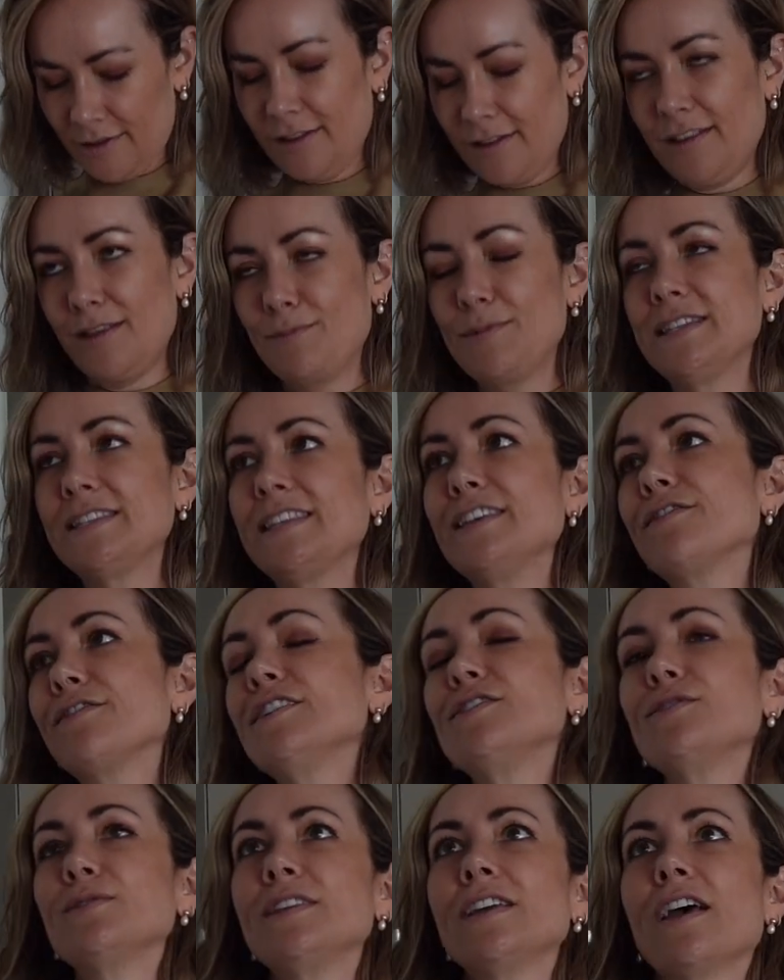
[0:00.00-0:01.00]
Let me see if I
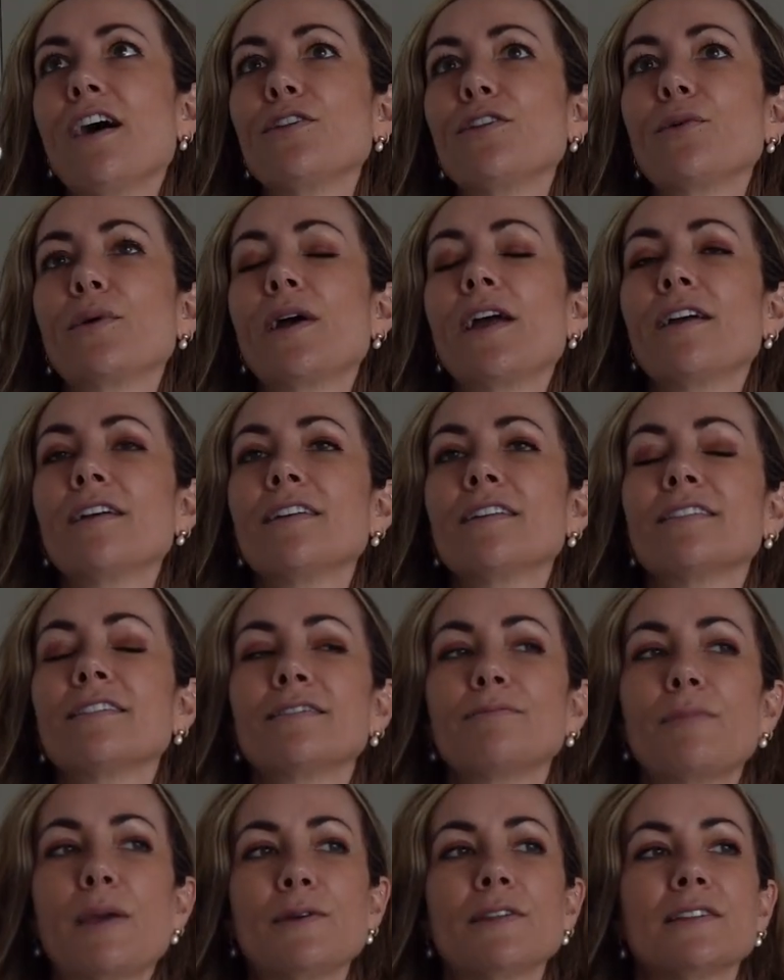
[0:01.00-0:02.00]
do it the other way.
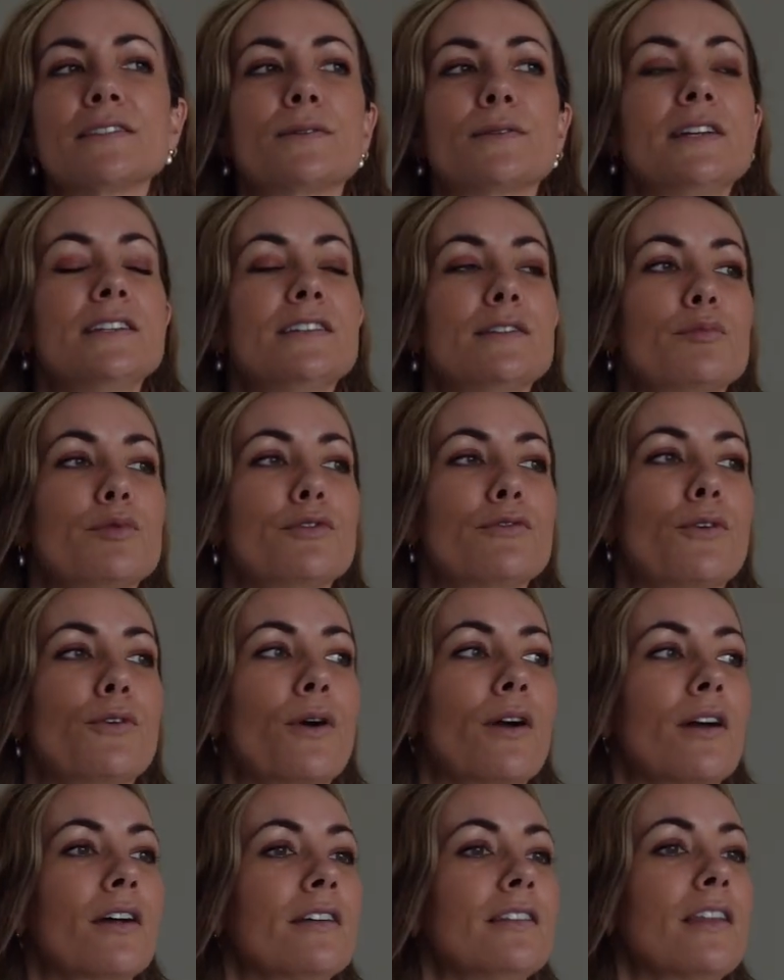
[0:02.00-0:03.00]
Maybe that's what I did
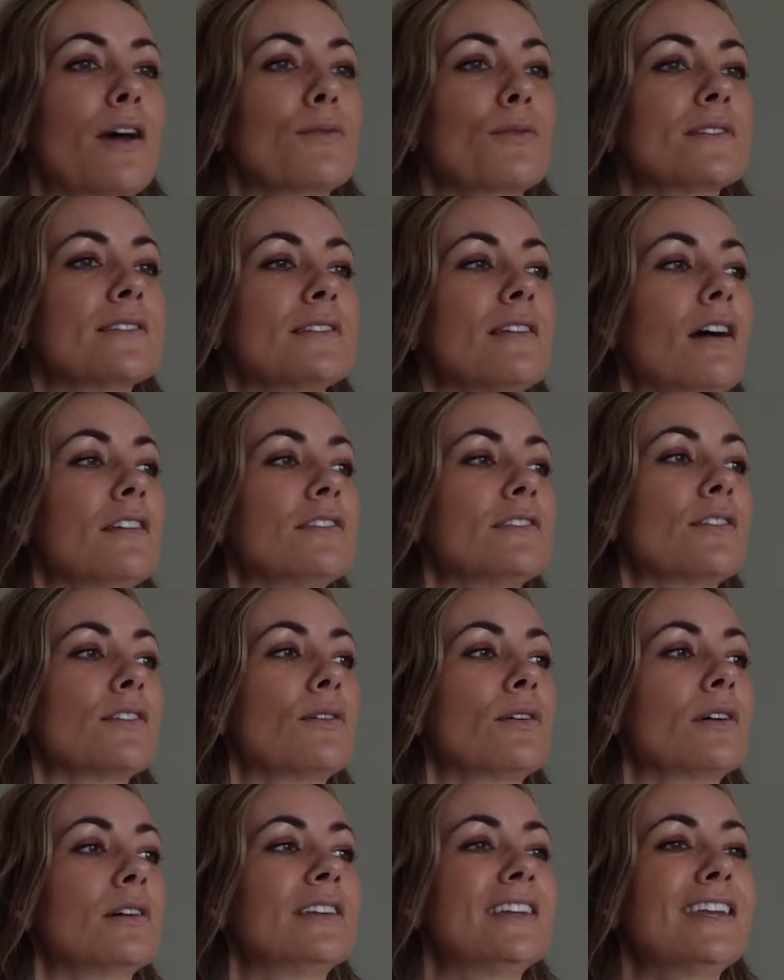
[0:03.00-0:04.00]
before, and that was
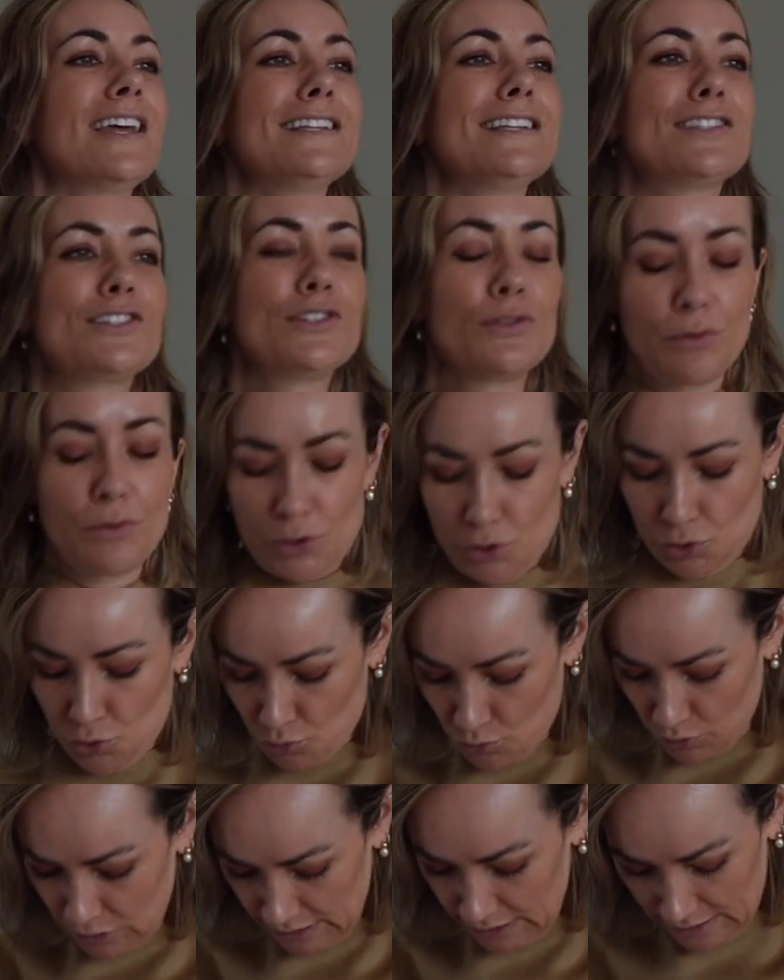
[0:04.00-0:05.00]
not so
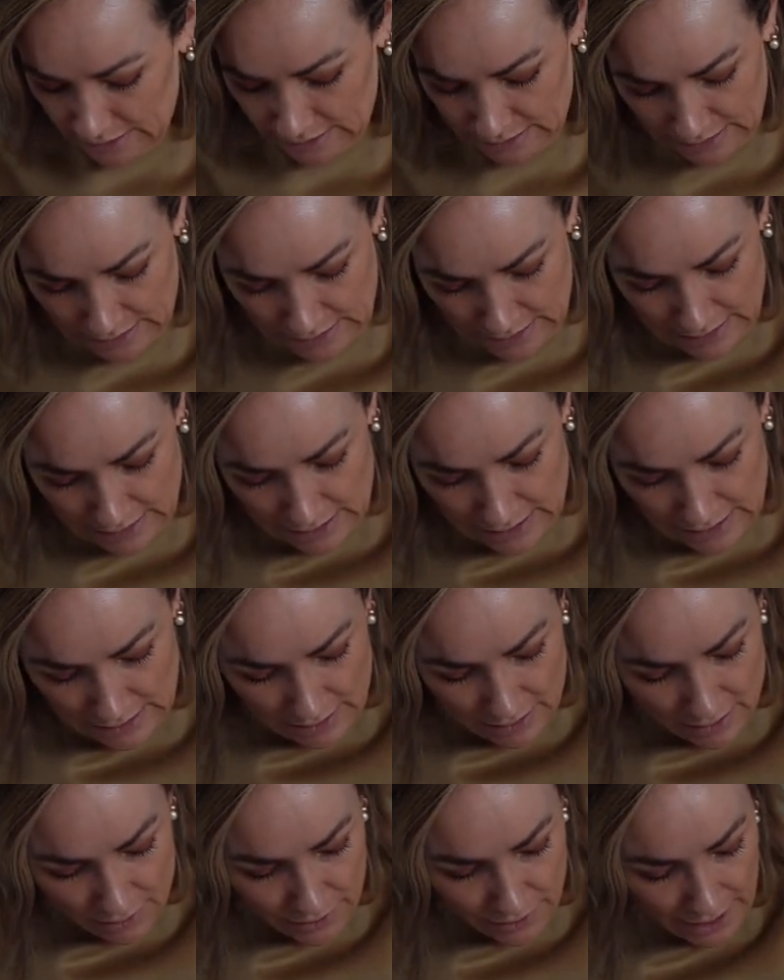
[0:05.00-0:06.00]
cute.
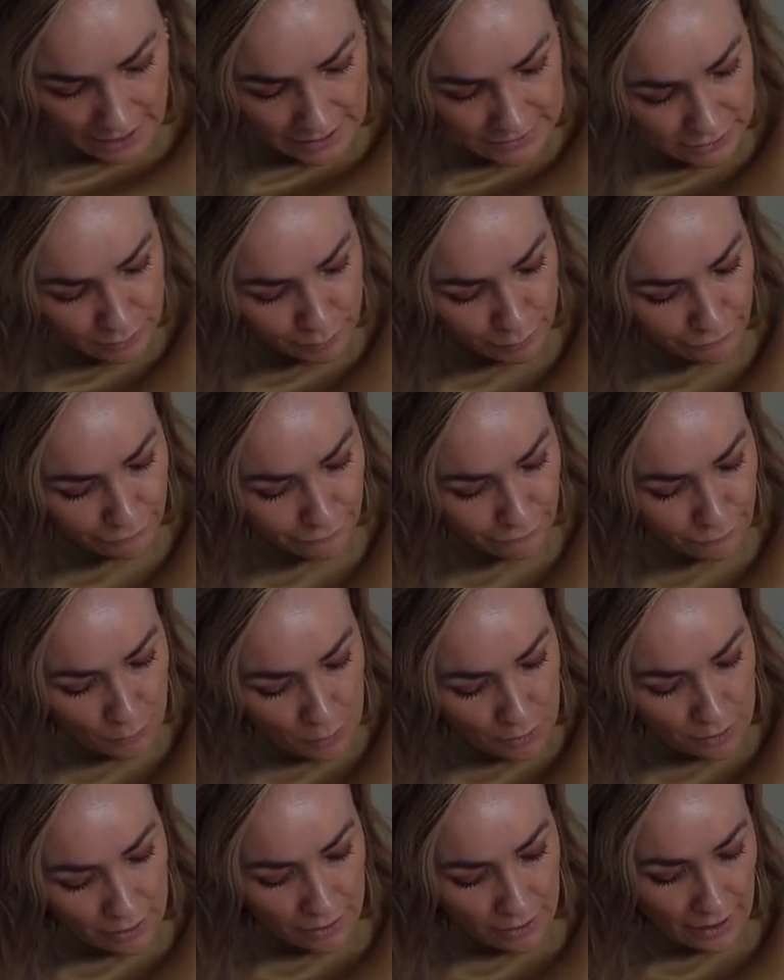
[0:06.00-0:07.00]
Okay, so
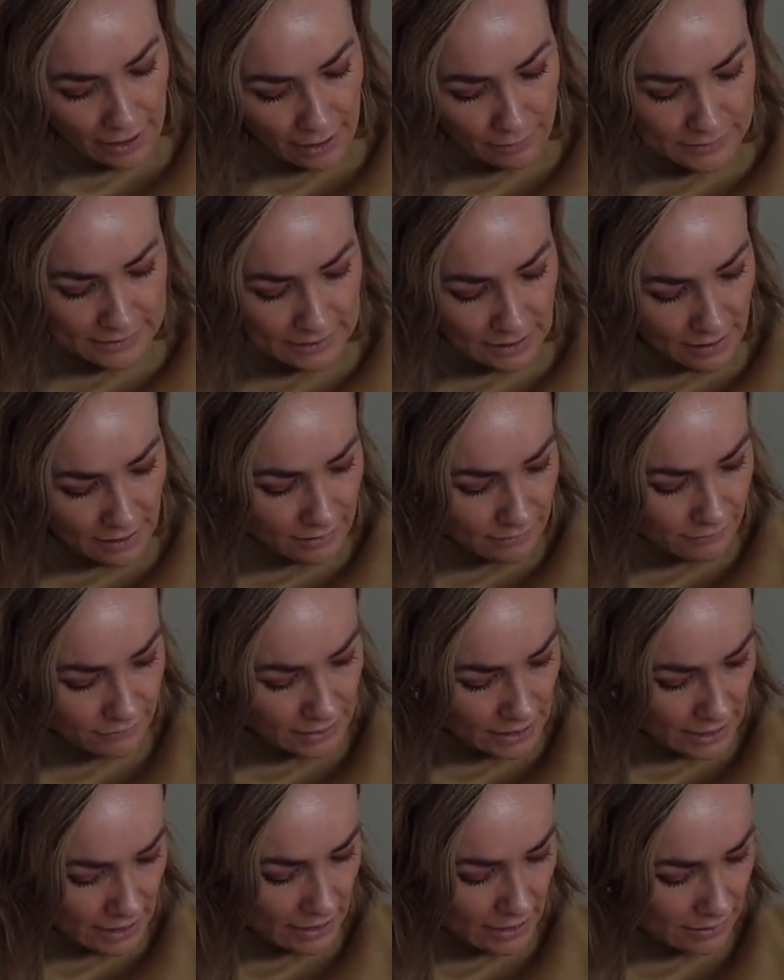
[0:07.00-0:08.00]
before I was kind of
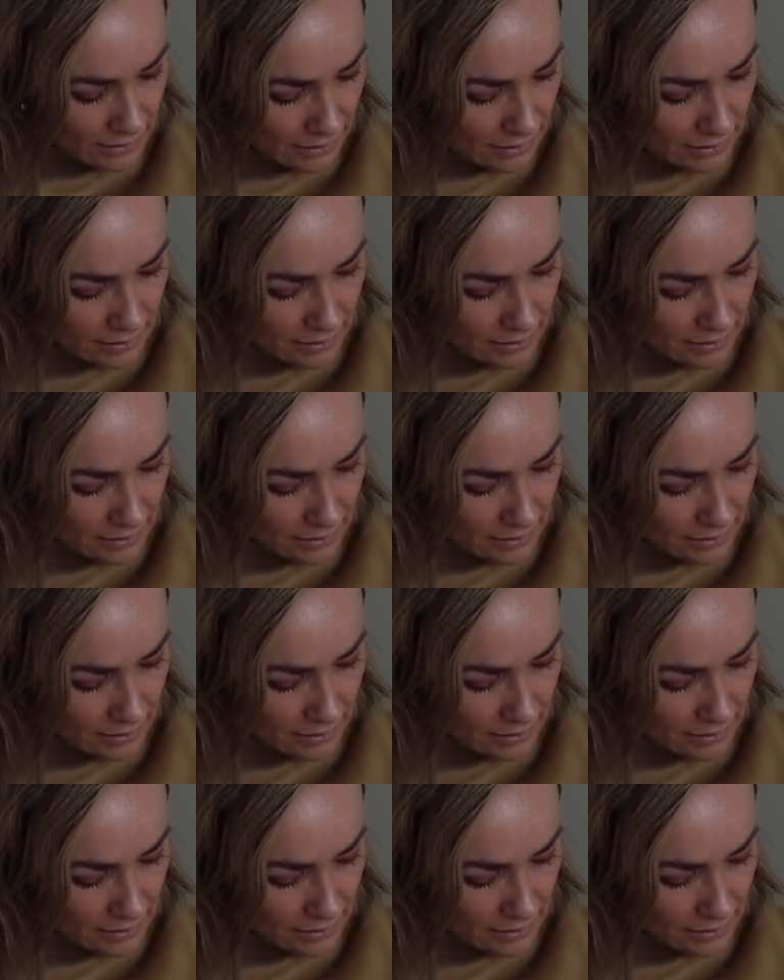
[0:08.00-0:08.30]
like